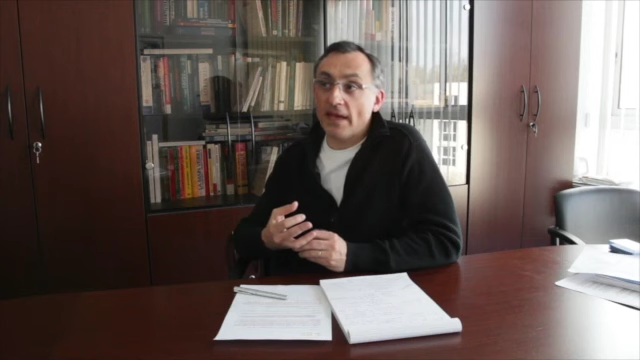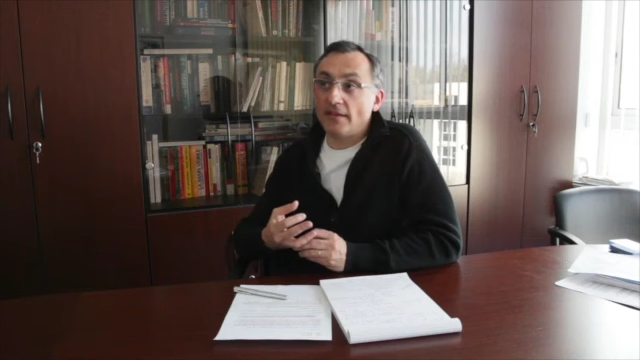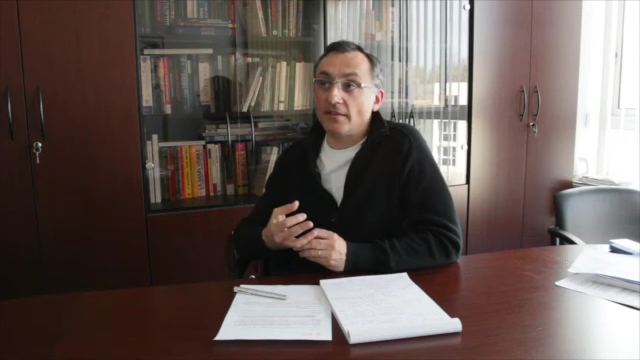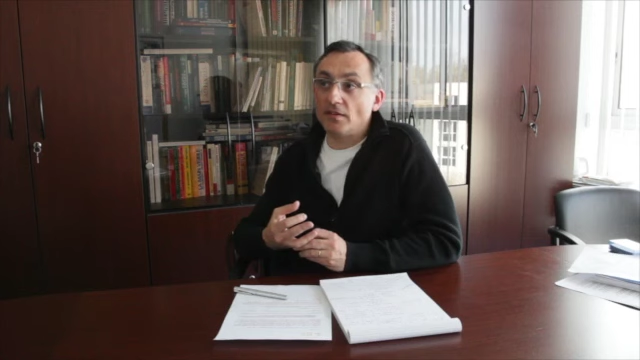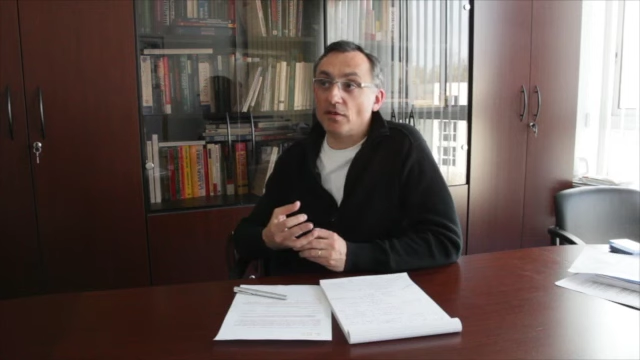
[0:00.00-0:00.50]

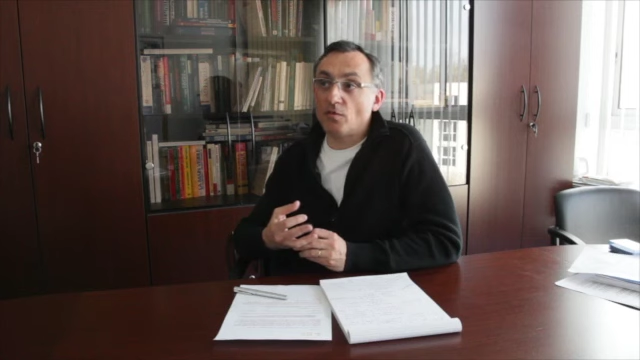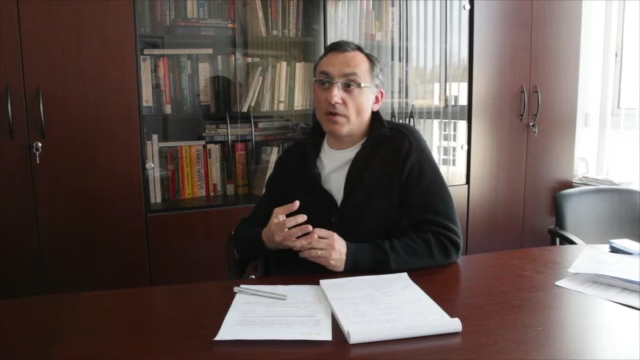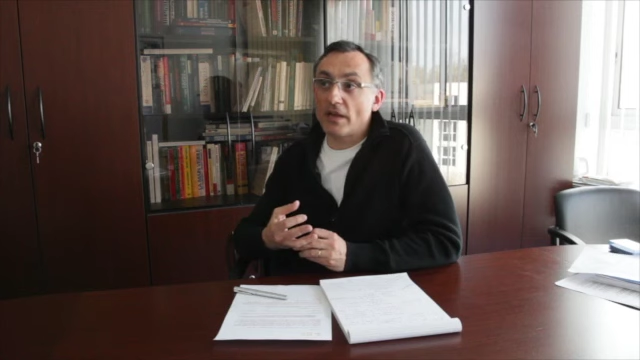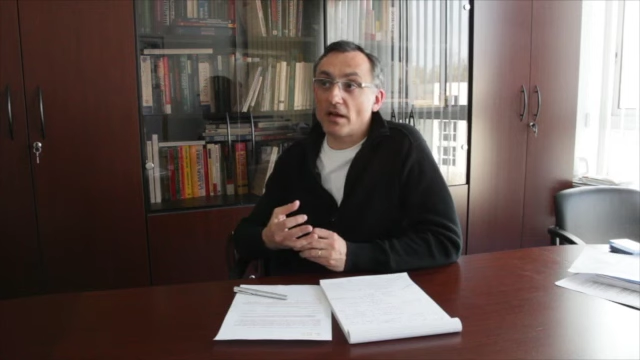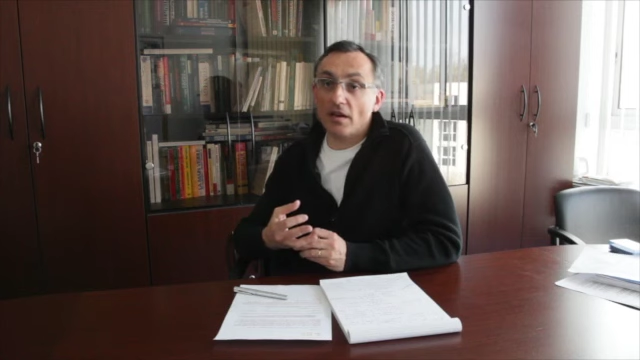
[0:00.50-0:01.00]
And uh,
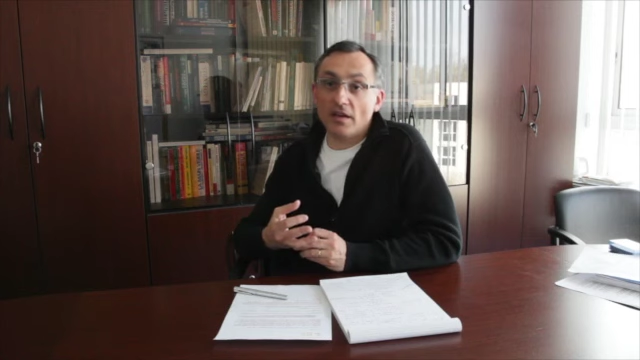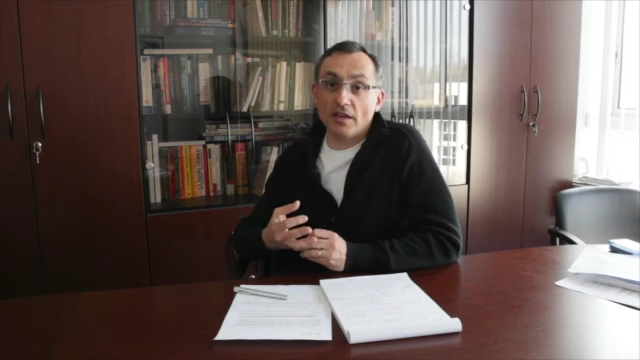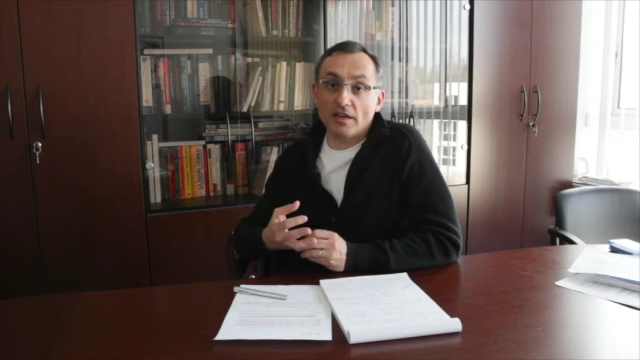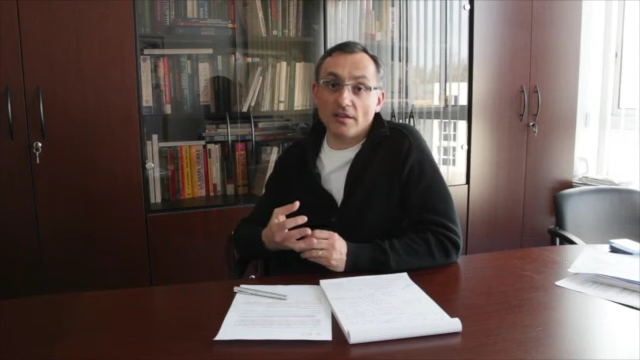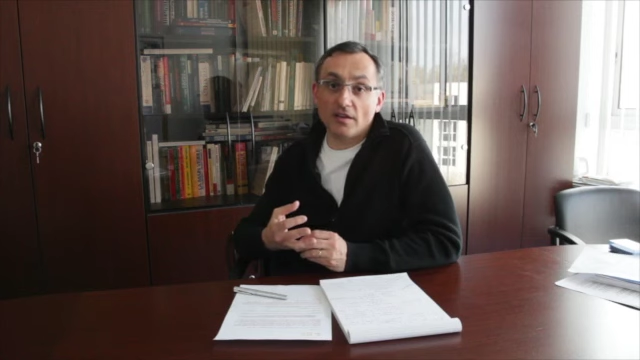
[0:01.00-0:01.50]
we are
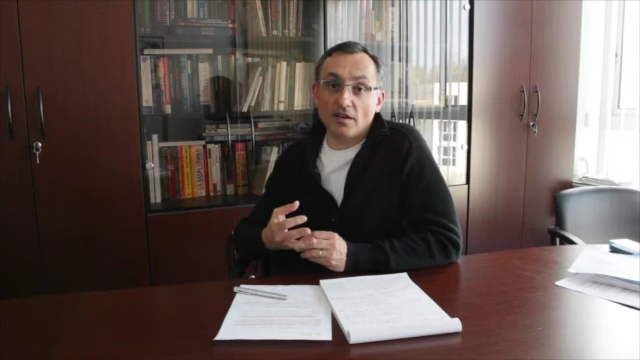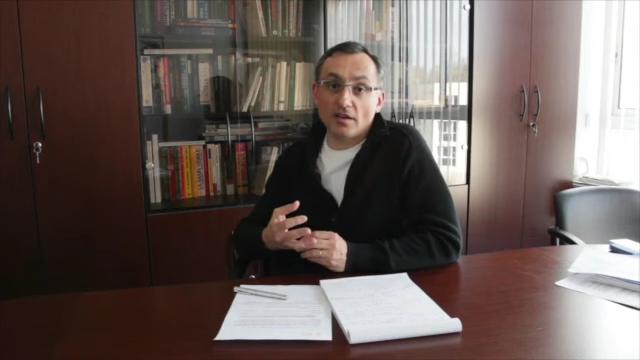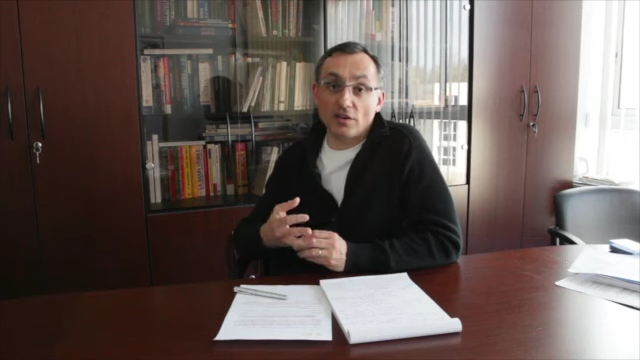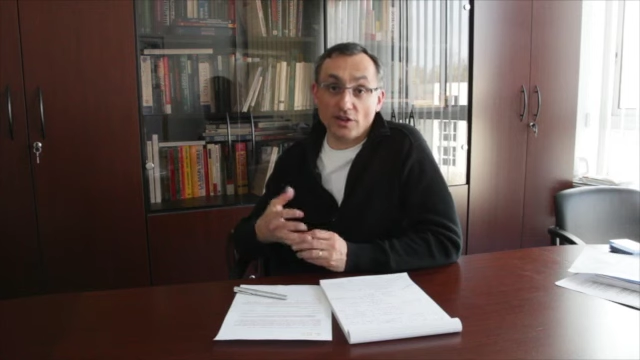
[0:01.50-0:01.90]
in